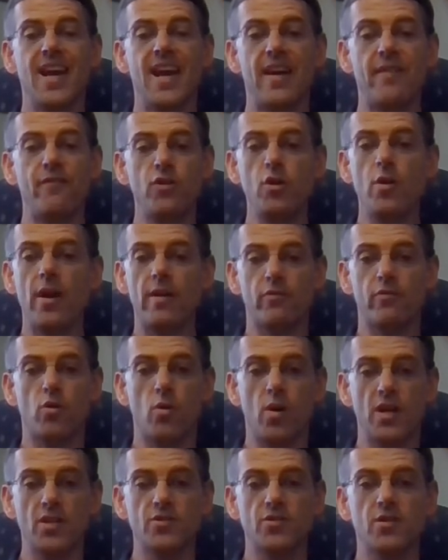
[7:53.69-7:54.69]
If you have
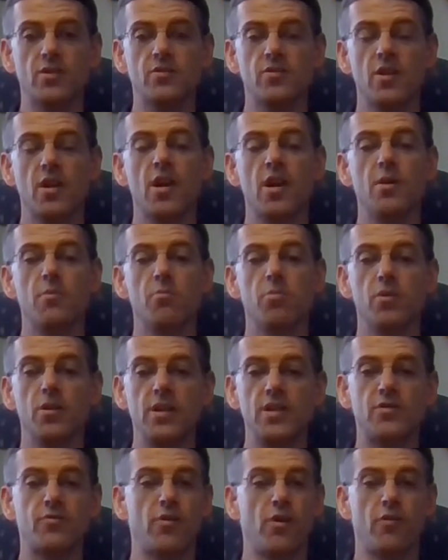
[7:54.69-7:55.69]
questions,
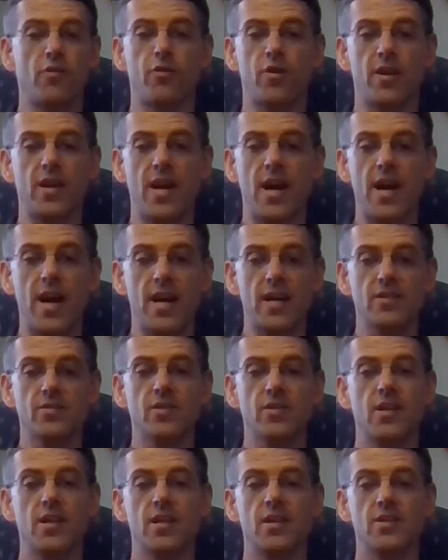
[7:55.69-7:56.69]
please feel free to ask.